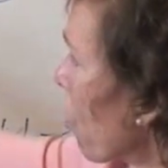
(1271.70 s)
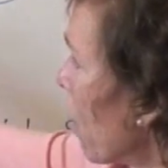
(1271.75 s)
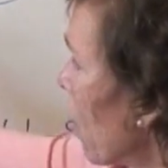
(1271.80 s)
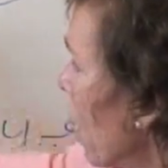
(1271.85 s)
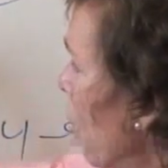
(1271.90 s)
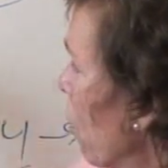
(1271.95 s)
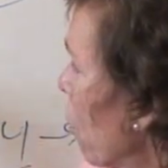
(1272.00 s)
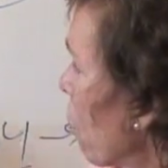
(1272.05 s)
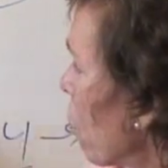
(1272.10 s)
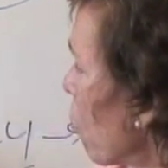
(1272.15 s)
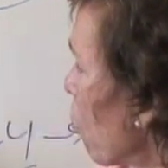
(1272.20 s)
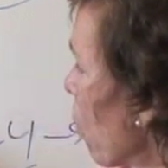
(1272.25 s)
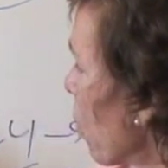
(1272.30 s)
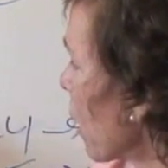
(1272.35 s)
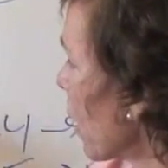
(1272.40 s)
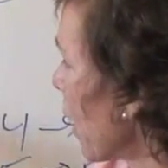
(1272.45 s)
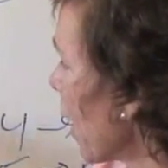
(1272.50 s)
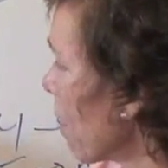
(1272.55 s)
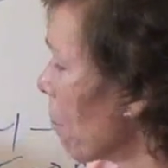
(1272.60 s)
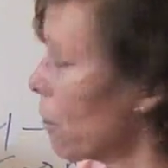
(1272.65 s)
than
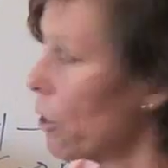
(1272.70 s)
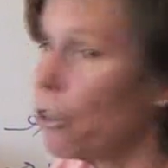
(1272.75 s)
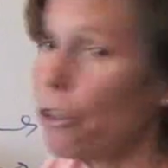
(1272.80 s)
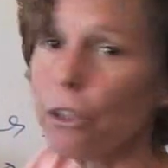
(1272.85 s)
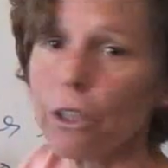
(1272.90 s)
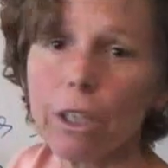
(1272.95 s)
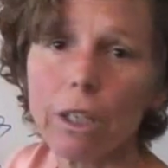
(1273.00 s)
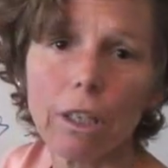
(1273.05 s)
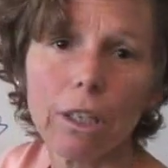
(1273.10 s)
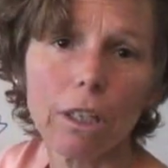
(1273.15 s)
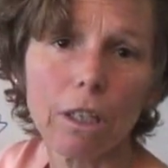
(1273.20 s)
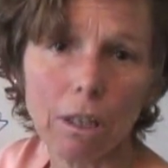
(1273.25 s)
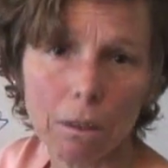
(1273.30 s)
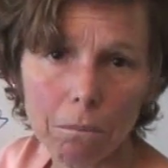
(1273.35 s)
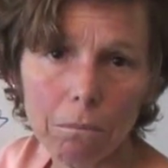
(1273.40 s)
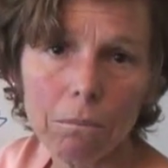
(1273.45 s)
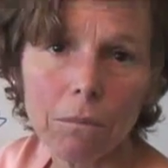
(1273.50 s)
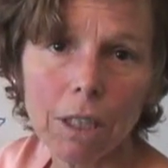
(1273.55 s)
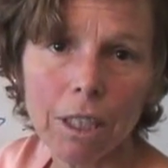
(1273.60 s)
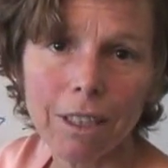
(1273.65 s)
interferon gamma, you're going to
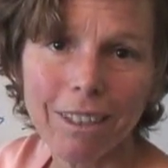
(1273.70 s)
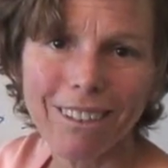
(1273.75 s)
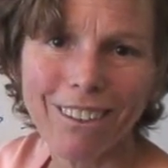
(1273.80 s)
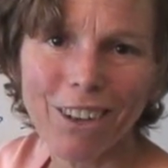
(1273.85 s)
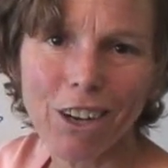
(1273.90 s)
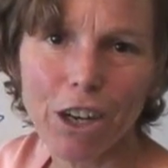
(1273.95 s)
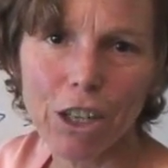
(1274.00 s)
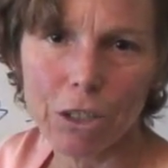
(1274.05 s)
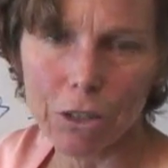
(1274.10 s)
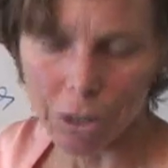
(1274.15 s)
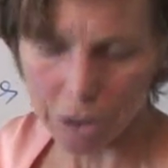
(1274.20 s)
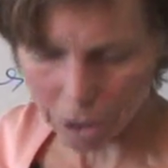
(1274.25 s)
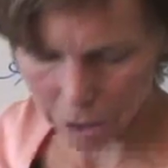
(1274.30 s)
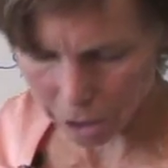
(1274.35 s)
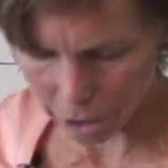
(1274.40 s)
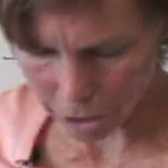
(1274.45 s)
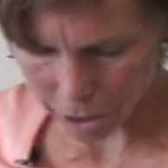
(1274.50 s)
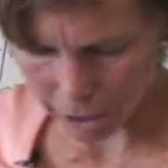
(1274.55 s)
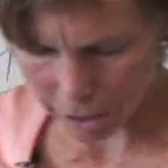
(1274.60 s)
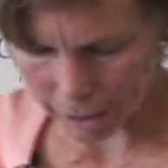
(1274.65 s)
come onto
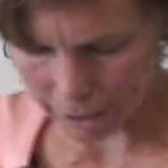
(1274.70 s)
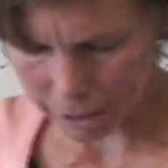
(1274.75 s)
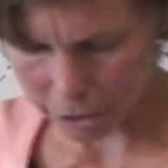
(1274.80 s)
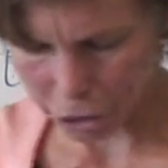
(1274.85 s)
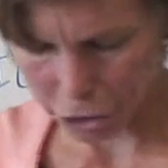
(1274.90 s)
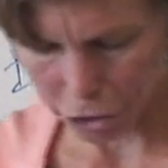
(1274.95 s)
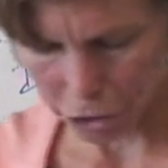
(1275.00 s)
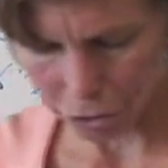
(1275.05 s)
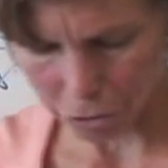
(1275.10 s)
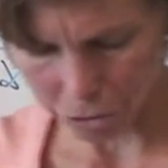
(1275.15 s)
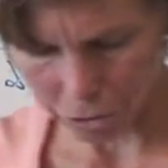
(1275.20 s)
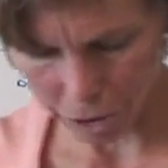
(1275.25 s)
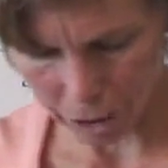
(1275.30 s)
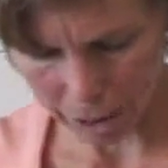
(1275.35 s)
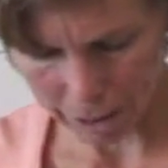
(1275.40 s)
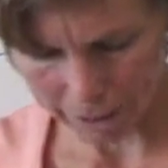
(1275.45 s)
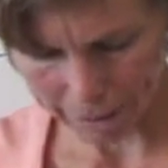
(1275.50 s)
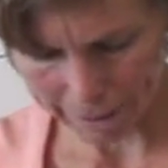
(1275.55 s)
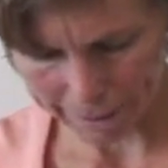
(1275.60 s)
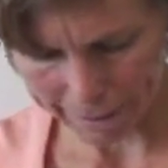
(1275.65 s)
the Th2
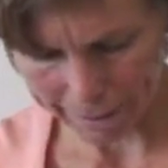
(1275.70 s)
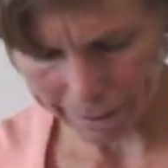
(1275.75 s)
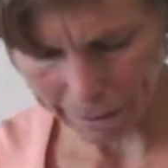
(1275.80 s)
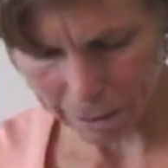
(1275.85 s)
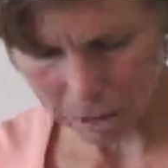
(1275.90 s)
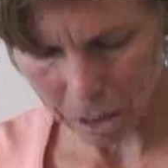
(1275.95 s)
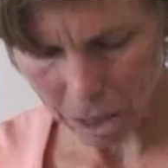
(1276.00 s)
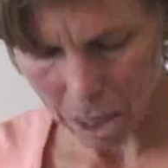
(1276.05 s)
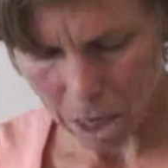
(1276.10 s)
cytokines.